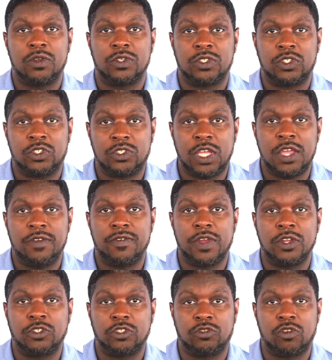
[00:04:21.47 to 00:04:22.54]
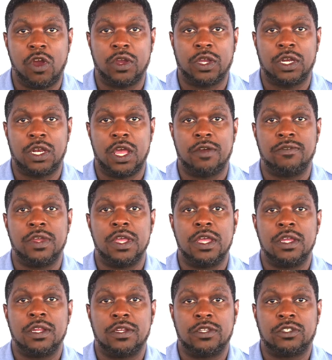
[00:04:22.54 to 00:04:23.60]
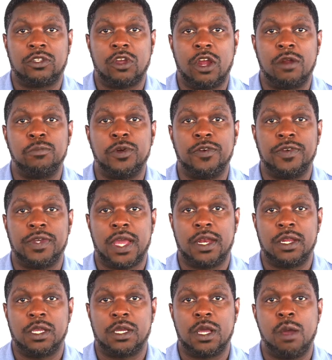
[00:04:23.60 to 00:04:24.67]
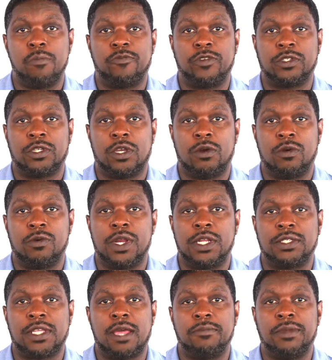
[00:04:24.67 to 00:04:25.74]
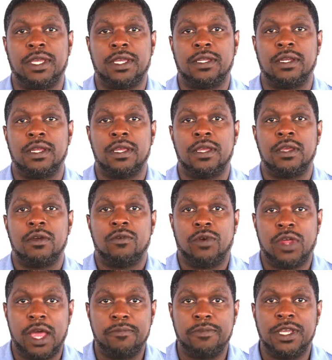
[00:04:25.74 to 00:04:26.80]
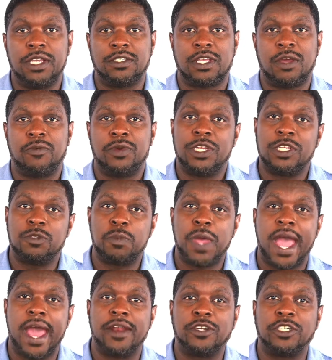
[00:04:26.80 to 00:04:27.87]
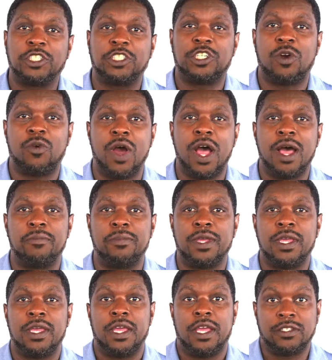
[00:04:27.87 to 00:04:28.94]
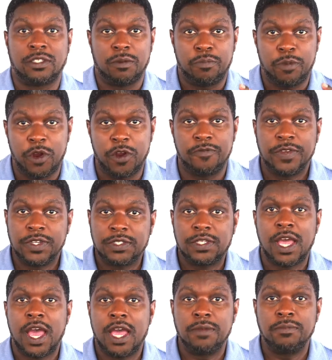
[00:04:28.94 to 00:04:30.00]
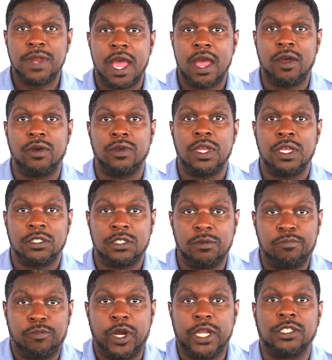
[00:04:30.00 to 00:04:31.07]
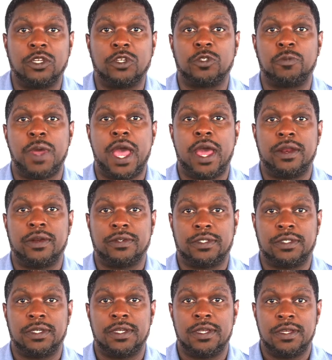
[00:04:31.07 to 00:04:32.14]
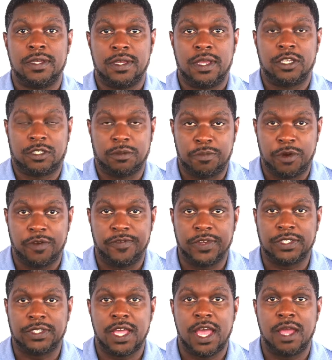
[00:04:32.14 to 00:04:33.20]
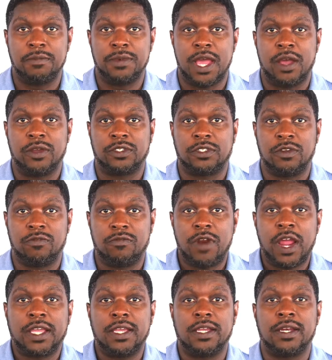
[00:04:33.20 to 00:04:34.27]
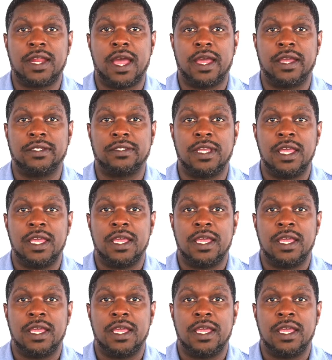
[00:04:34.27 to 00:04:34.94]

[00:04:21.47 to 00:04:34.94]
safe and strong enough to start moving out of your comfort zone. Well, what does that mean? Well, that means that when these patterns show up, is a perfect time now to break those patterns. It's a perfect time now to recognize